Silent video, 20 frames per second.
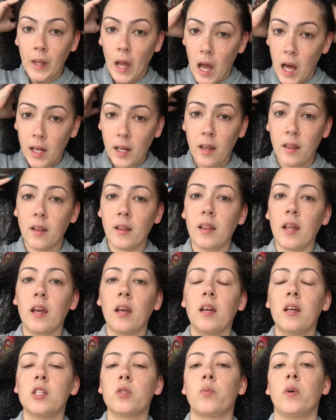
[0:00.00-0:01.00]
Another
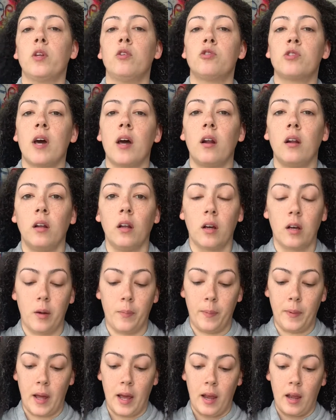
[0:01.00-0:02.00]
thing is when you try to look
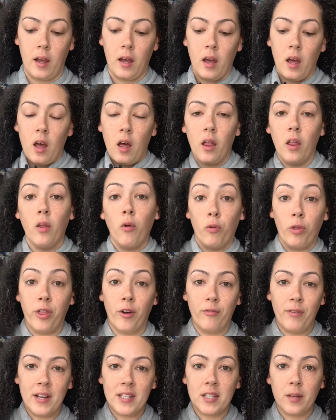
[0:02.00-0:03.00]
up like the
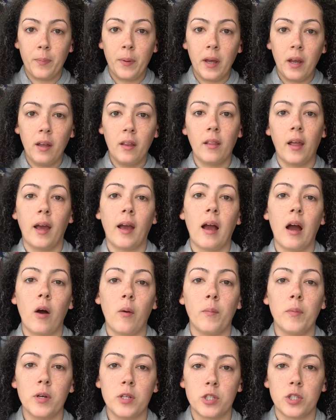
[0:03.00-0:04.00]
recipe, like how
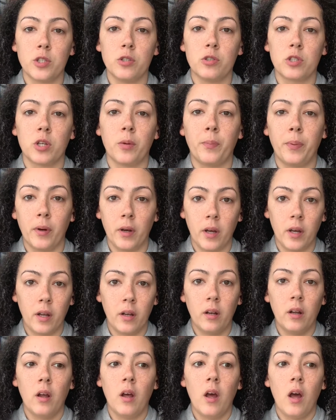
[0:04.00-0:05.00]
much you should put
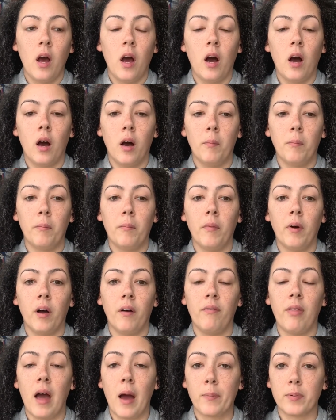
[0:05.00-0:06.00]

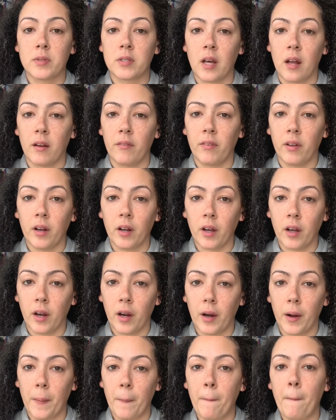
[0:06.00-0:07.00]
of the apple cider
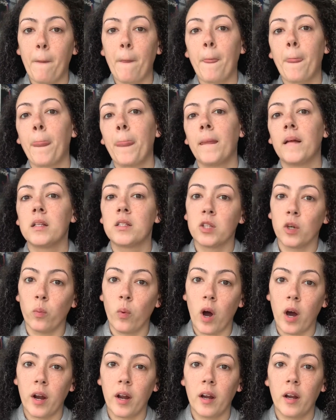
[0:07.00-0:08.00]
vinegar to
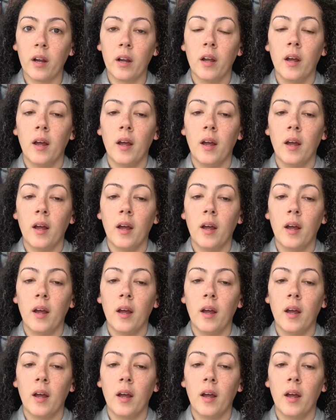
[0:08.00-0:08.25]
water,